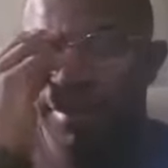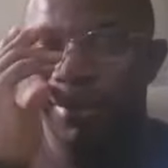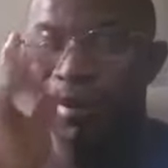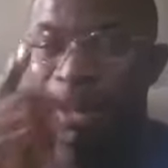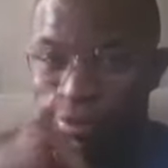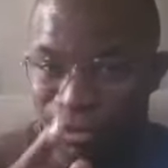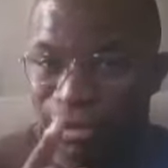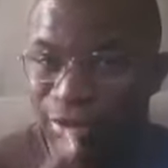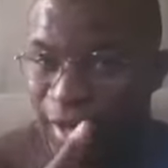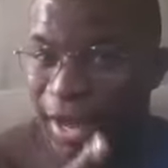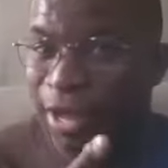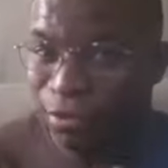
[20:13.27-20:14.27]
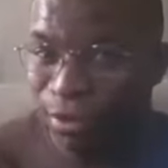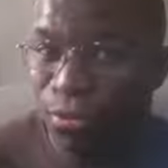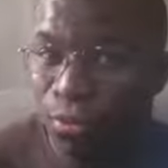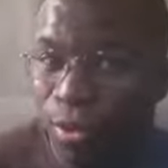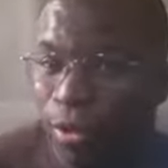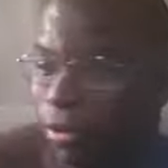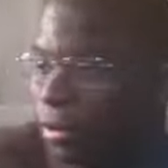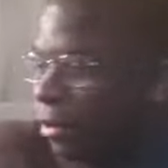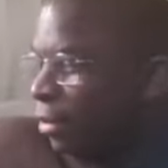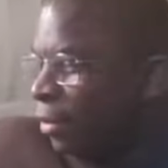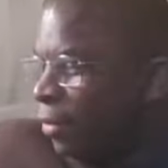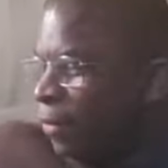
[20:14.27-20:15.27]
It's a tantric word.
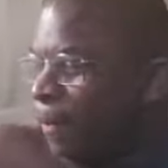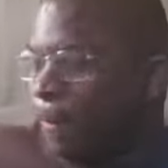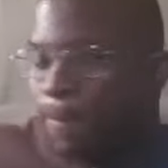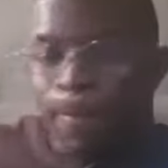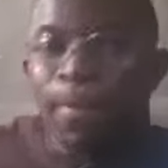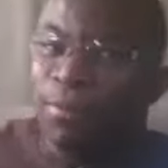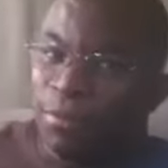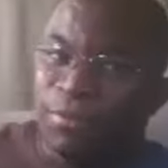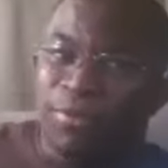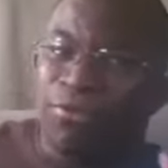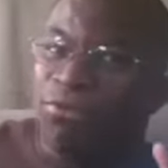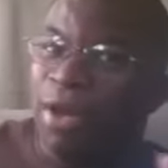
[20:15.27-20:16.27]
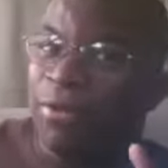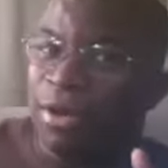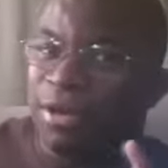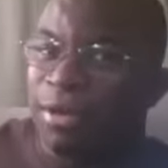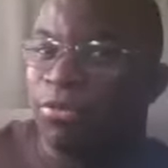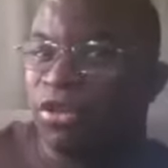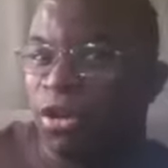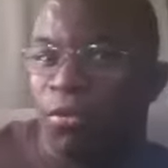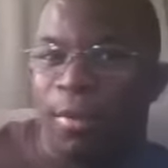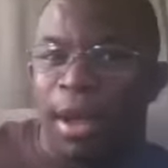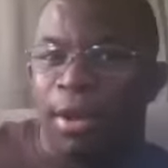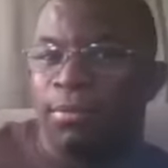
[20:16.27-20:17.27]
It's very deep show,
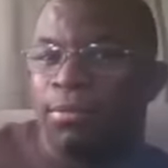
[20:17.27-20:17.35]
man.